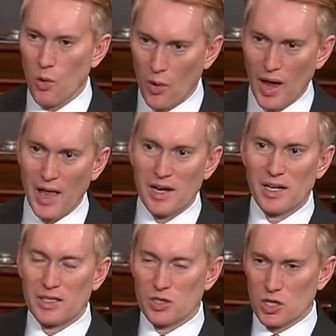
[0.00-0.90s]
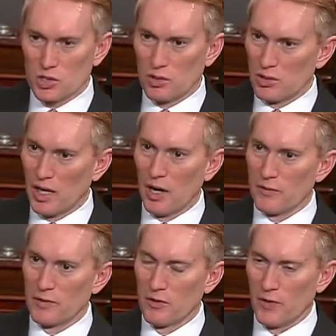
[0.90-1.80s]
or add an additional layer
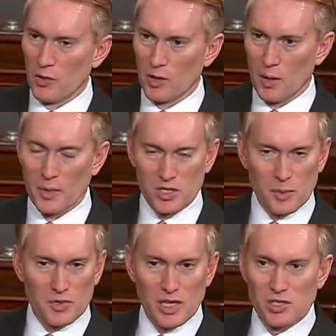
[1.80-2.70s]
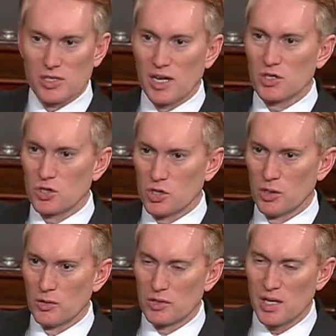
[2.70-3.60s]
from the federal government. It's up to that state to
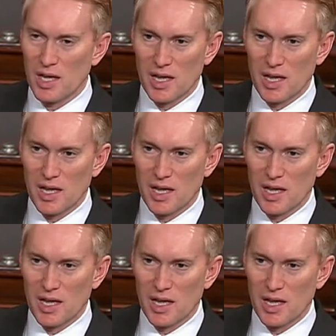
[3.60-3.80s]
choose.